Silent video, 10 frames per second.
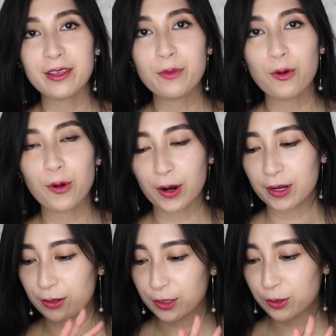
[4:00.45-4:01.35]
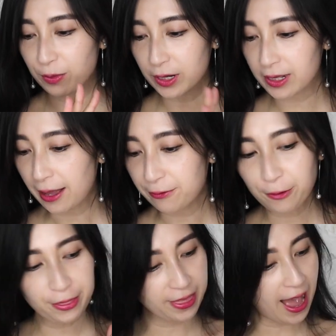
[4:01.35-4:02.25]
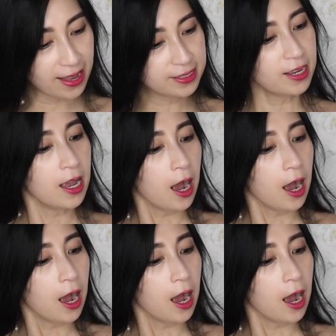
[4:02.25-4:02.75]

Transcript: anymore. Super glad for that.